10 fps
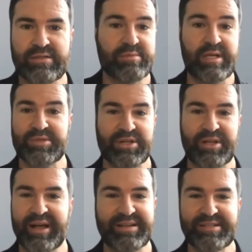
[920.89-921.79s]
Sometimes the
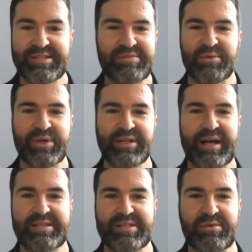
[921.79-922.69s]
client doesn't even
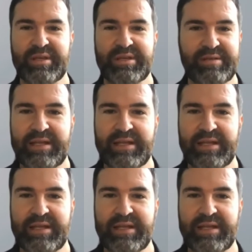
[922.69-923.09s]
realize that we can